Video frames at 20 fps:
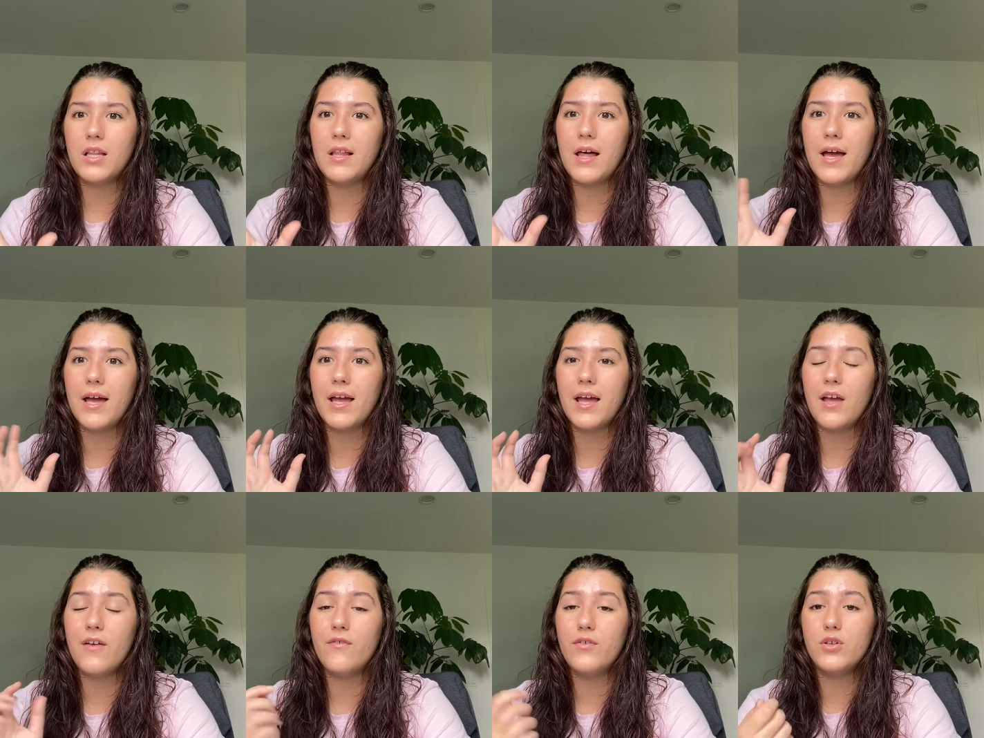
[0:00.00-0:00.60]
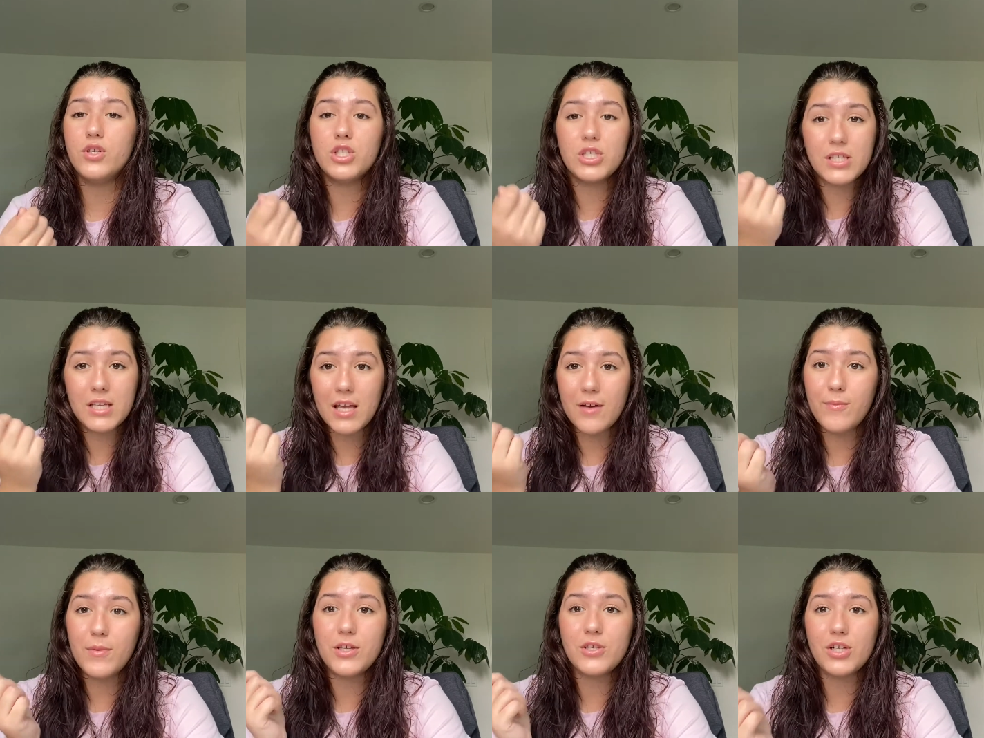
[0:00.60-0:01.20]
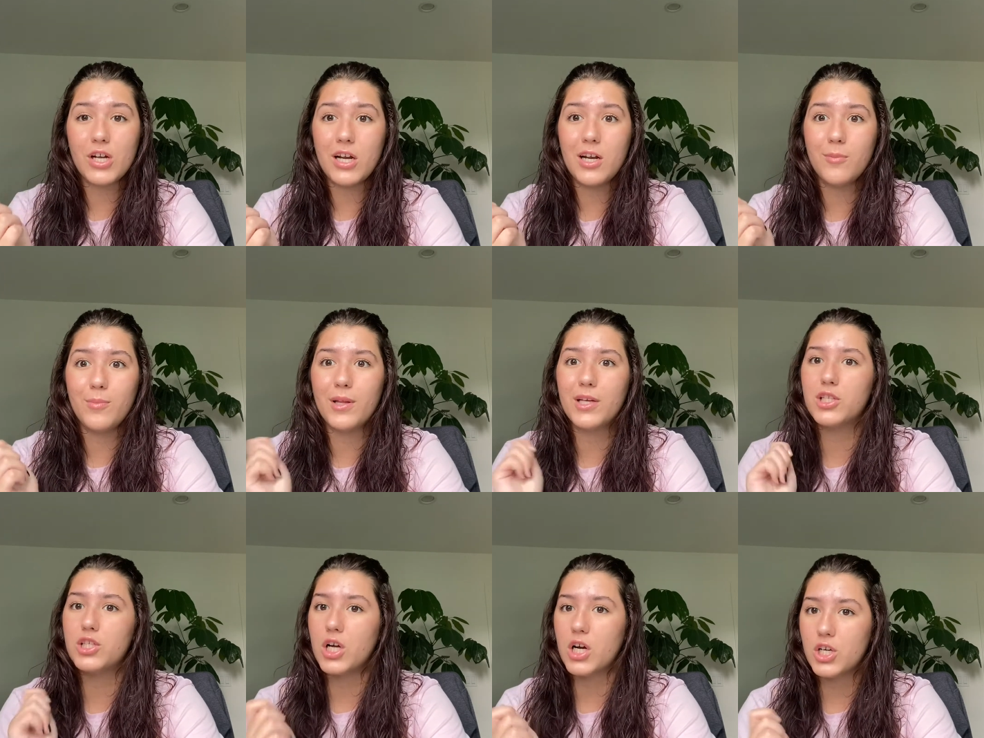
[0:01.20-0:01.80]
Like if you just give me straight up
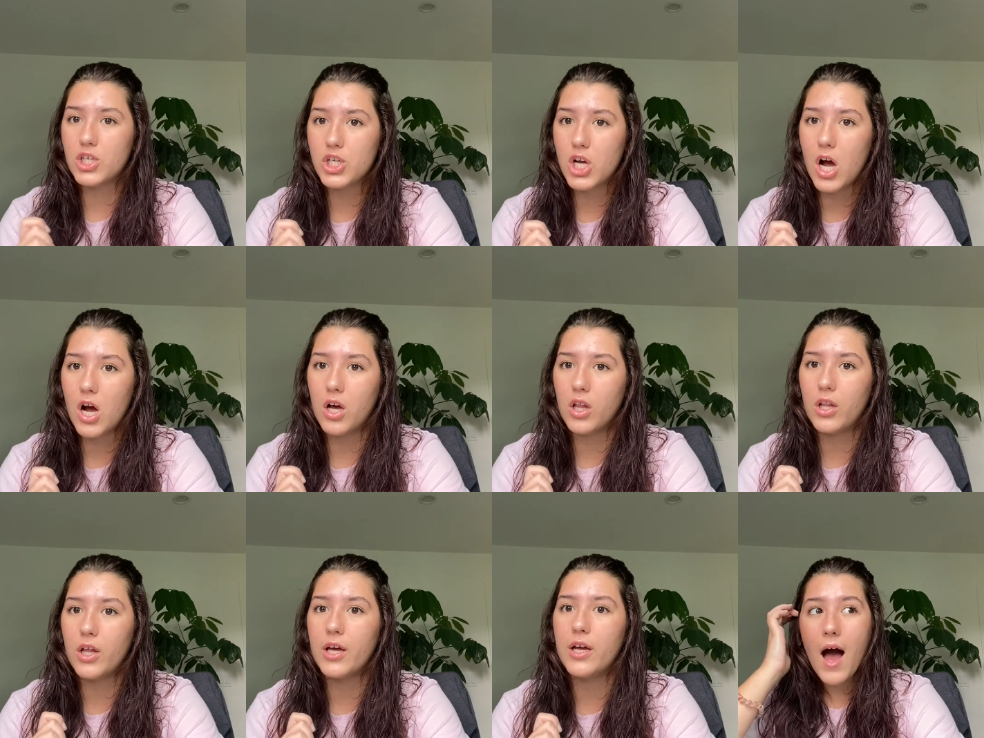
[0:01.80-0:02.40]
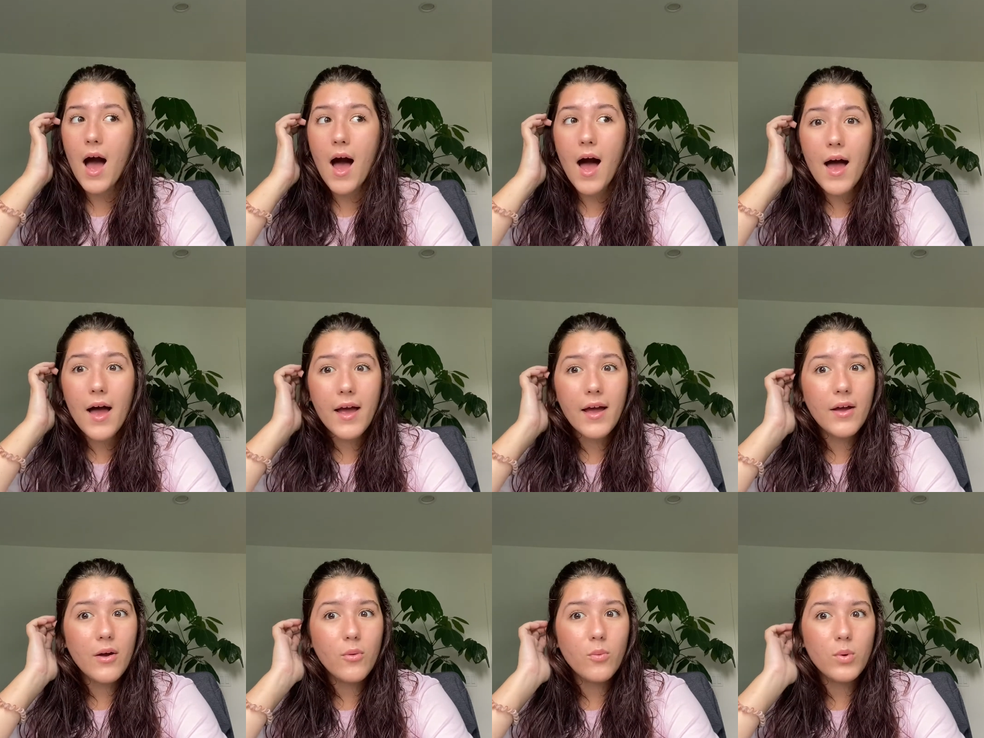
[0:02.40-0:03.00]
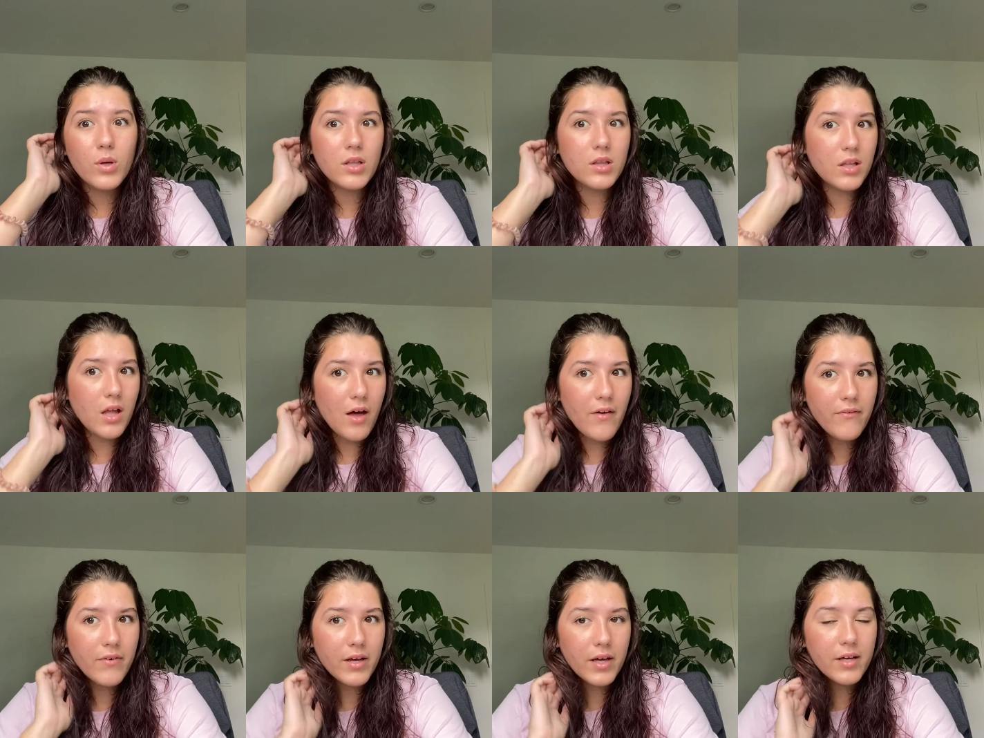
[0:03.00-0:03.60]
like dark chocolate, I will
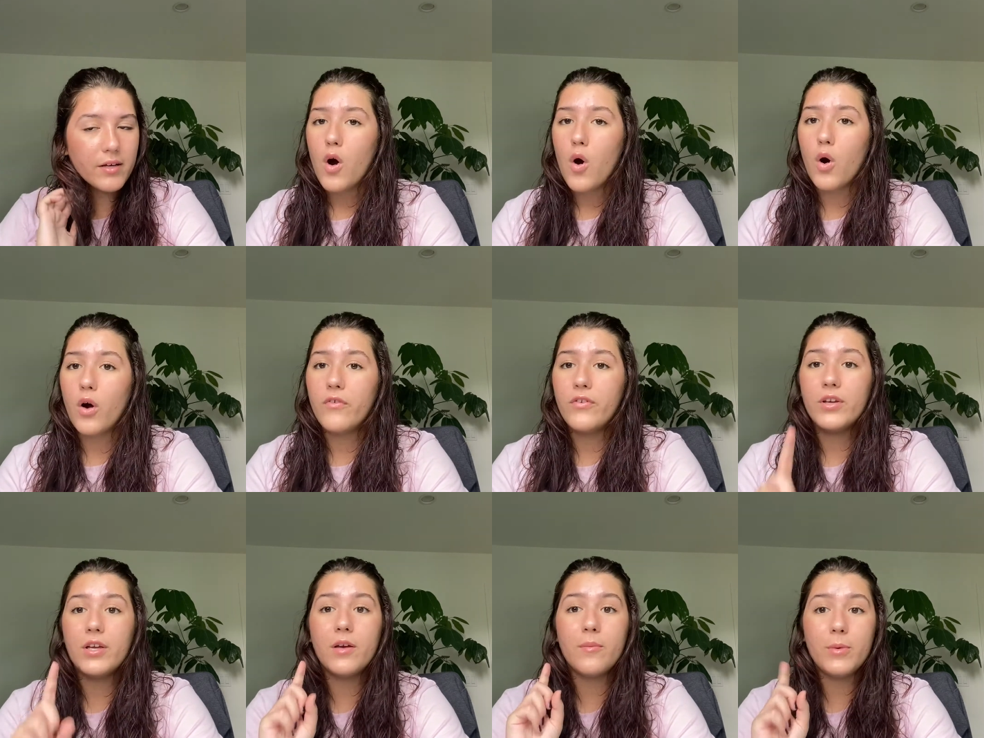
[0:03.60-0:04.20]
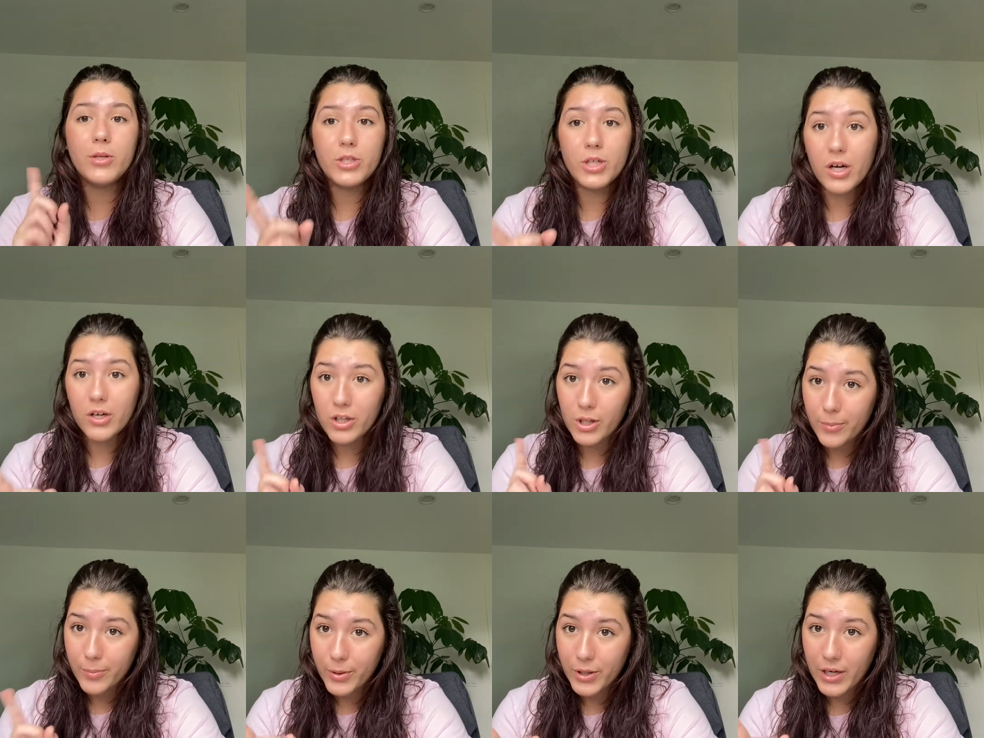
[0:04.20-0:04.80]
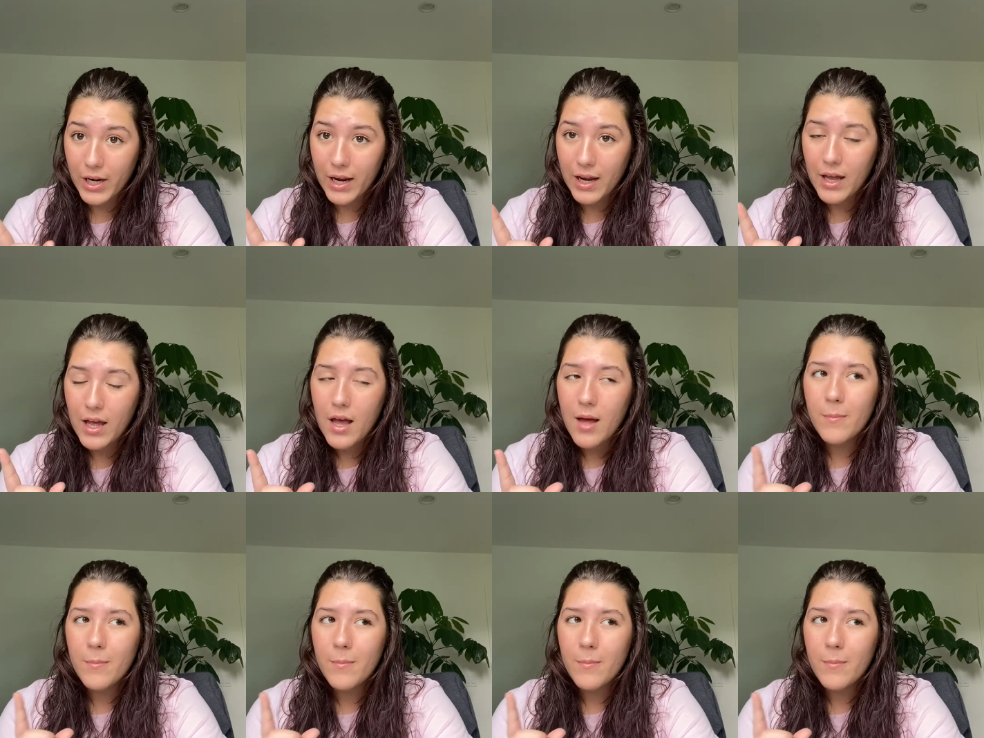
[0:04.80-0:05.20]
love it. Or if you give me chocolate pudding.